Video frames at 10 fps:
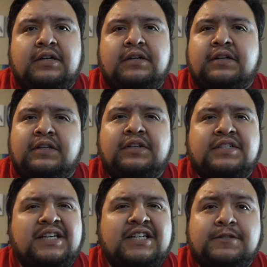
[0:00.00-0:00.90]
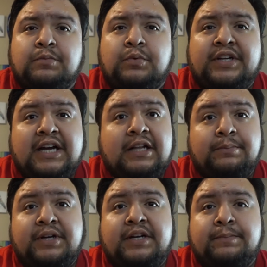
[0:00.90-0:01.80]
It looks like it's
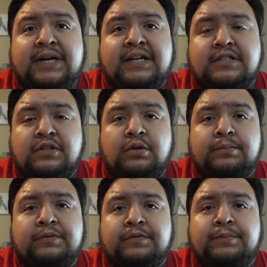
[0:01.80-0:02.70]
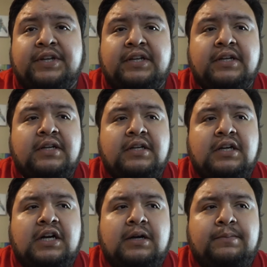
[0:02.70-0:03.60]
recalibrated back to normal for me.
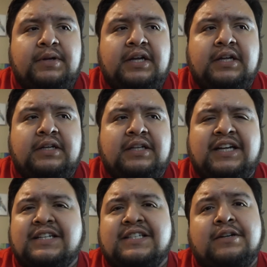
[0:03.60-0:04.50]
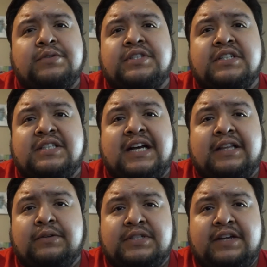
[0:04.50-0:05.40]
And like I said, it was just
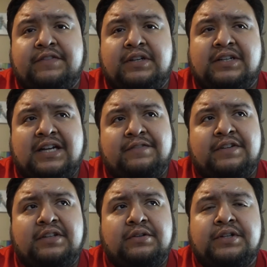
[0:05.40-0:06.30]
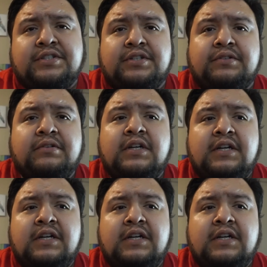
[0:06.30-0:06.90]
that was having kind of a little issue.